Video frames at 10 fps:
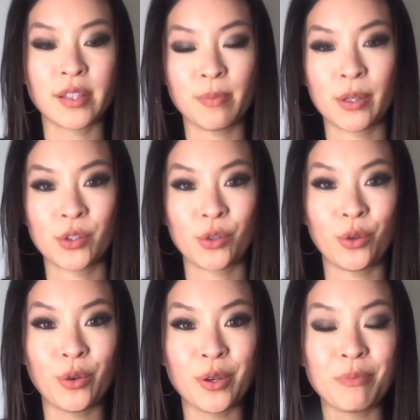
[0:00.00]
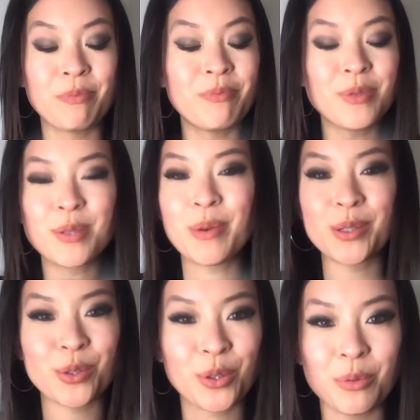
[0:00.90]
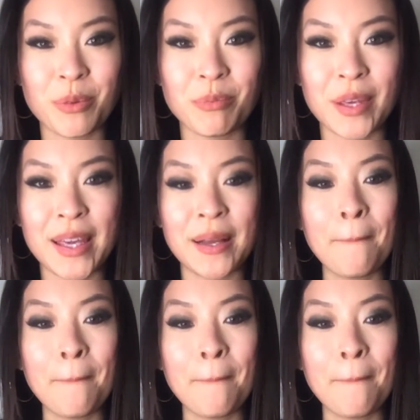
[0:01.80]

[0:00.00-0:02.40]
special, special human being.